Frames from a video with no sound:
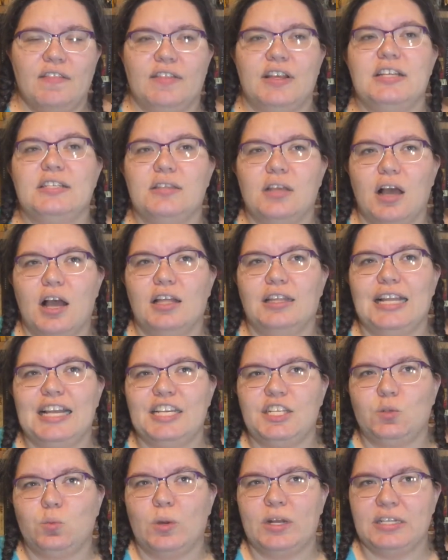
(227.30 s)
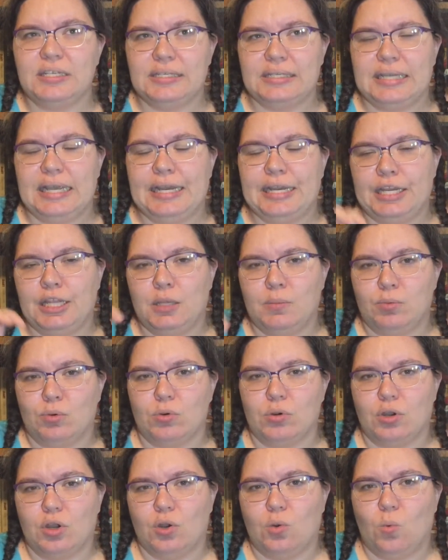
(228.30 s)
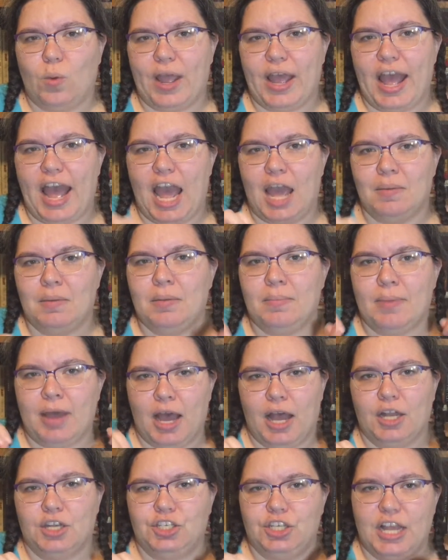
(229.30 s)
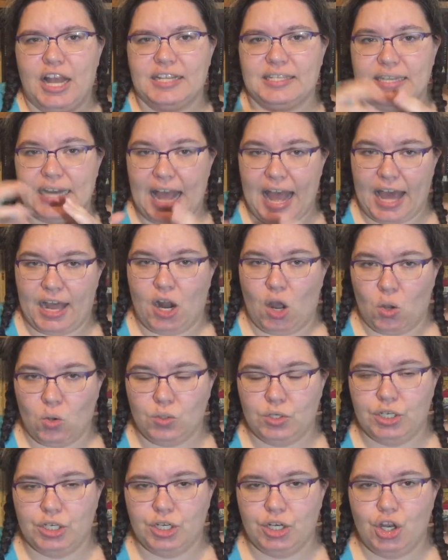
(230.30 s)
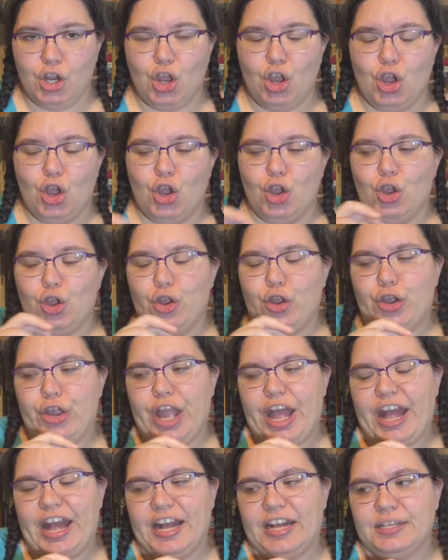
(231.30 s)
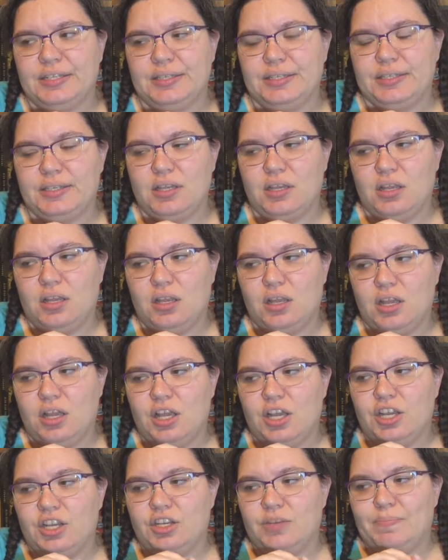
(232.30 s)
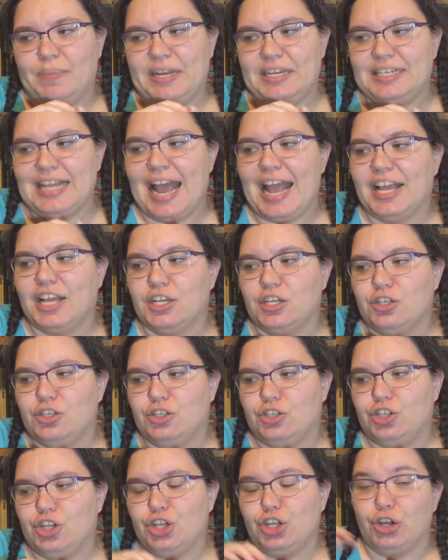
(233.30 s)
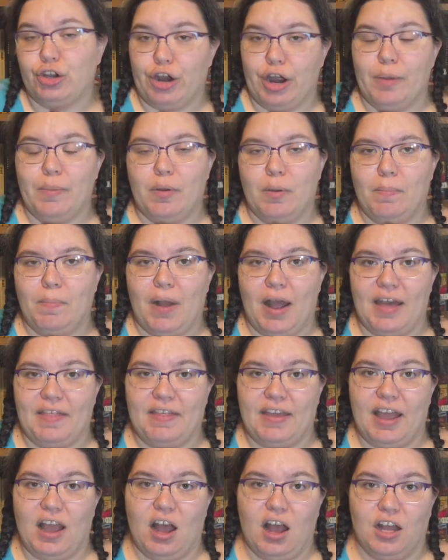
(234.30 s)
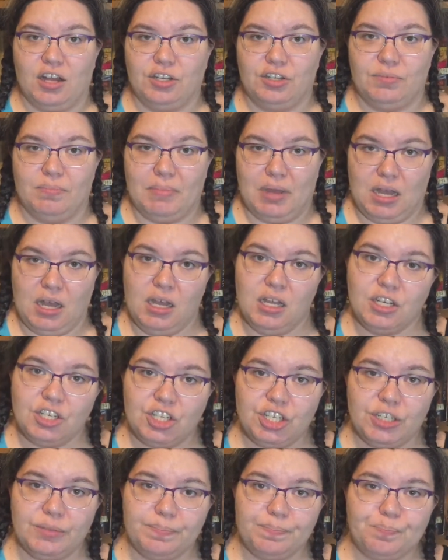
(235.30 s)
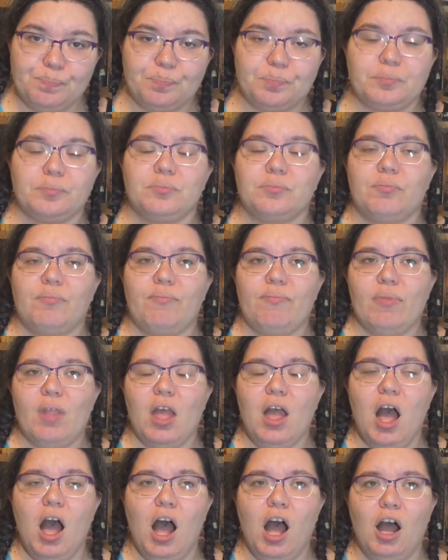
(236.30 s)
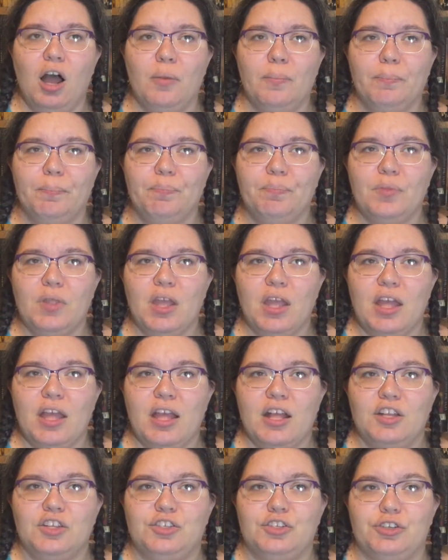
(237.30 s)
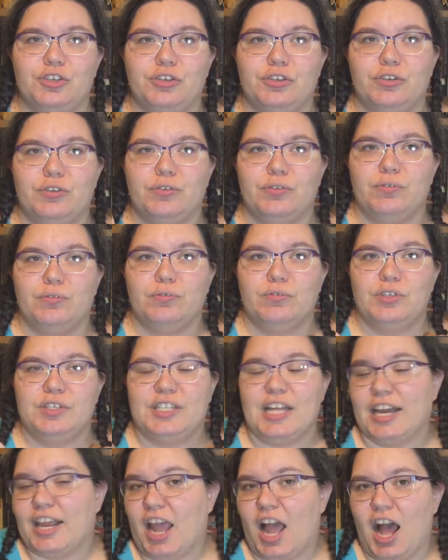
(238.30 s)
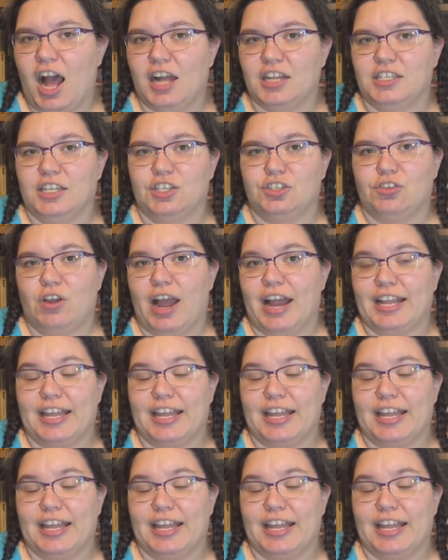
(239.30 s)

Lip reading: at least one scene in the book where Amy March, as an adult, who has been taken to Europe by their Aunt March, to study art and try